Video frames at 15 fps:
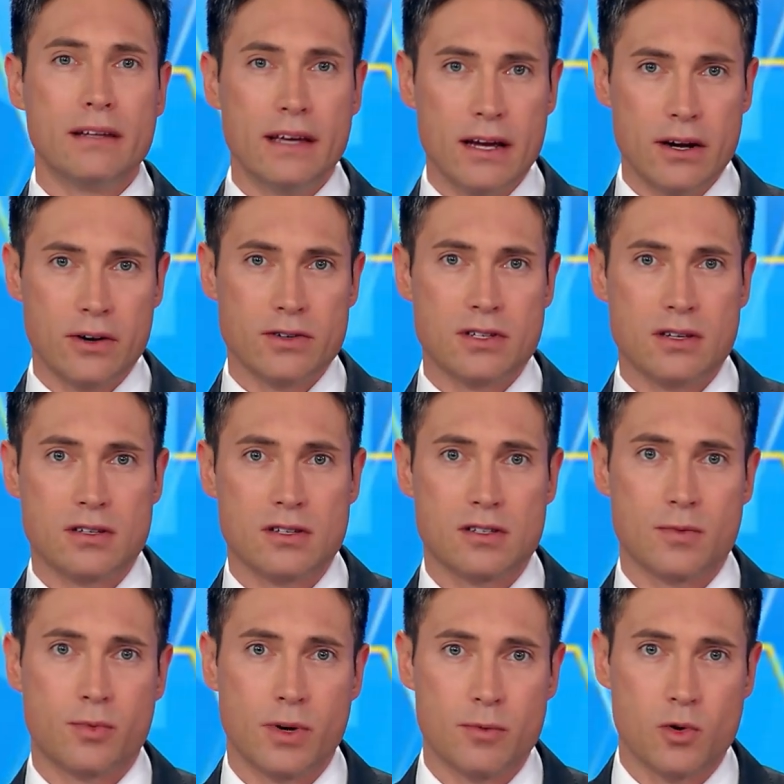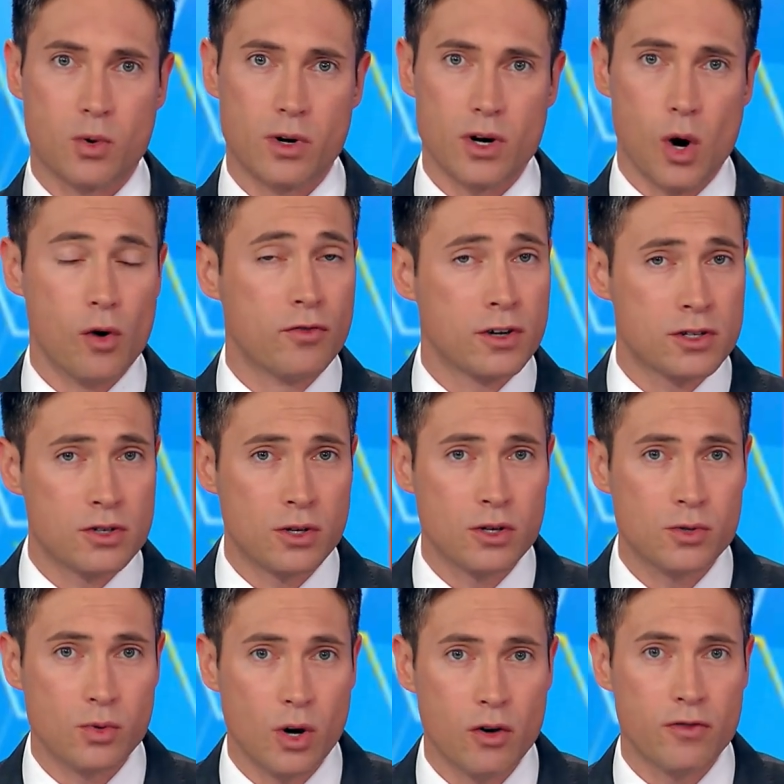year since the Supreme Court
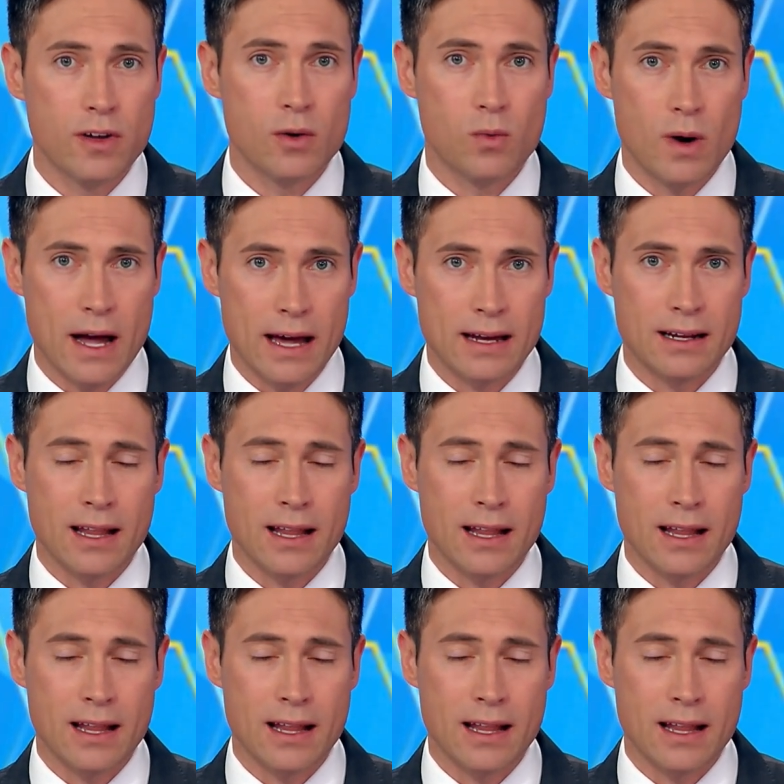overturned Roe v. Wade,